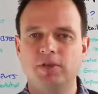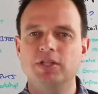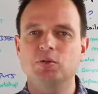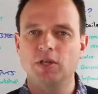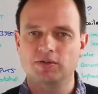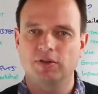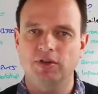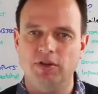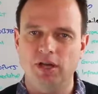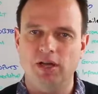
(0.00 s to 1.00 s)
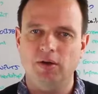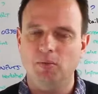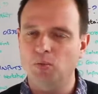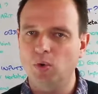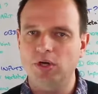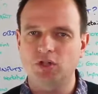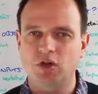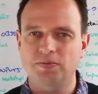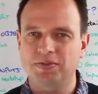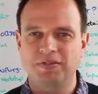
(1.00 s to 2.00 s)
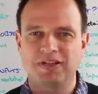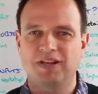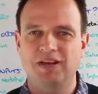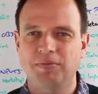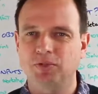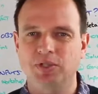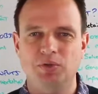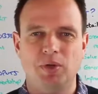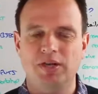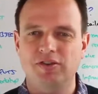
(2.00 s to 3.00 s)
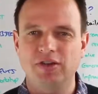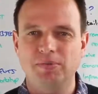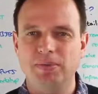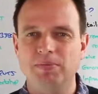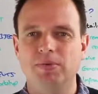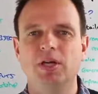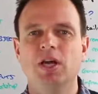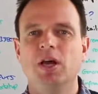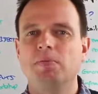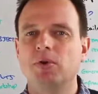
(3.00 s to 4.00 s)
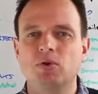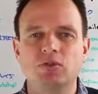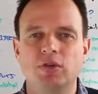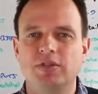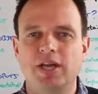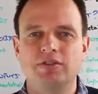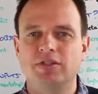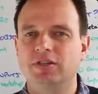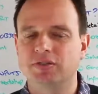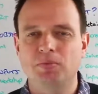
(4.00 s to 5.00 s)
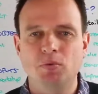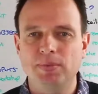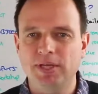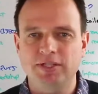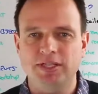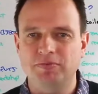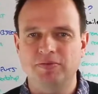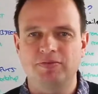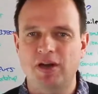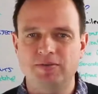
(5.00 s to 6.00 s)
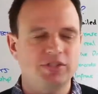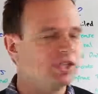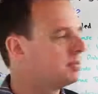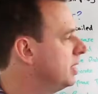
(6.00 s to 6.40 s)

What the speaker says: This works for workshops between 20 and 30 people, but also down to small meetings, 5 or 6